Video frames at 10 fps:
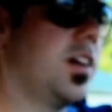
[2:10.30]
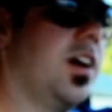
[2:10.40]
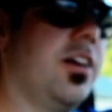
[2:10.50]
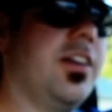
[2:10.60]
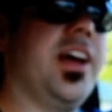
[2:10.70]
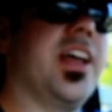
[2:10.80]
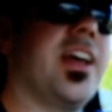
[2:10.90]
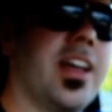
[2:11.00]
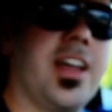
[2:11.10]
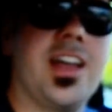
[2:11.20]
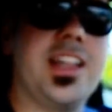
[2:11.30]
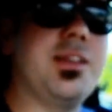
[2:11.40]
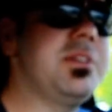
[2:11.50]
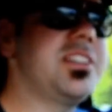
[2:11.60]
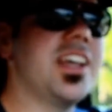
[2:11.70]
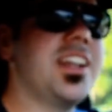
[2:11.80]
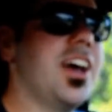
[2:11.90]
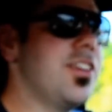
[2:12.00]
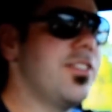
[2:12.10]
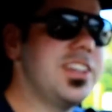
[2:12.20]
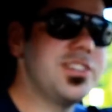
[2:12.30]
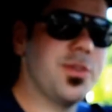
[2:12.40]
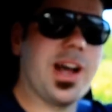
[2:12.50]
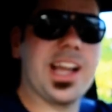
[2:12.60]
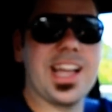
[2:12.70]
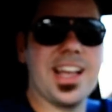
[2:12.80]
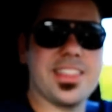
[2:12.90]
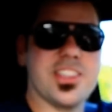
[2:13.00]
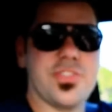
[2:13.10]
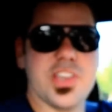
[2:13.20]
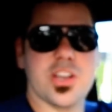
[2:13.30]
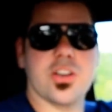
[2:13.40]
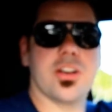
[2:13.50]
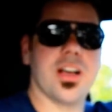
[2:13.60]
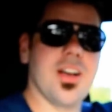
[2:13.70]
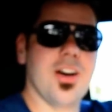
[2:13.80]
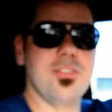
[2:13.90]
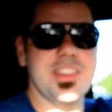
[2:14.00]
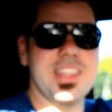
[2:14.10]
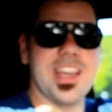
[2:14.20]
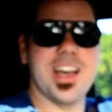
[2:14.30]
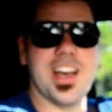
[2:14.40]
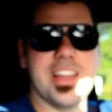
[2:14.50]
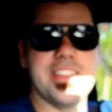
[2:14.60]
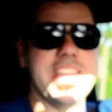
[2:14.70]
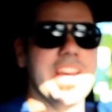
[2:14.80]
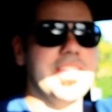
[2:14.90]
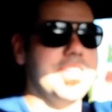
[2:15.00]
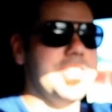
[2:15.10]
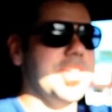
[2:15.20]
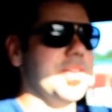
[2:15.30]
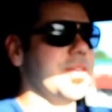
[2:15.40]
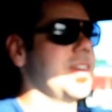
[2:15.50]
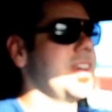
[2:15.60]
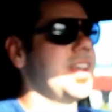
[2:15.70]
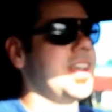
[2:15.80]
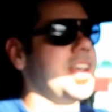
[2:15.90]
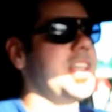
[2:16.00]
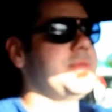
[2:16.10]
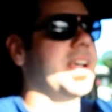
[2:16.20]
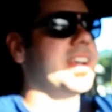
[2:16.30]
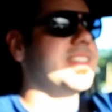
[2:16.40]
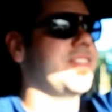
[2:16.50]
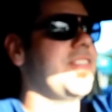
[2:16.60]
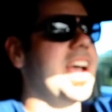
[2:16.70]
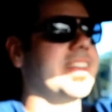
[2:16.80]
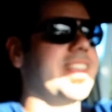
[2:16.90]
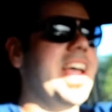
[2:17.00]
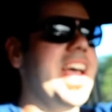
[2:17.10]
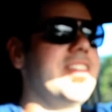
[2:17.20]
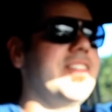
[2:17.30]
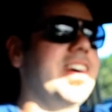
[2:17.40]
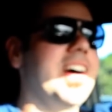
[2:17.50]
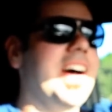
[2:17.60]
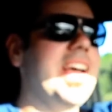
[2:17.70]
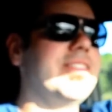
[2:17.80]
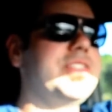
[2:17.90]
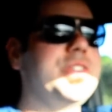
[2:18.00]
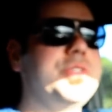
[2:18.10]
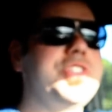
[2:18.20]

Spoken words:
All right. And let me tell you another reason why I got this vehicle over the other two, is because of the fact I have two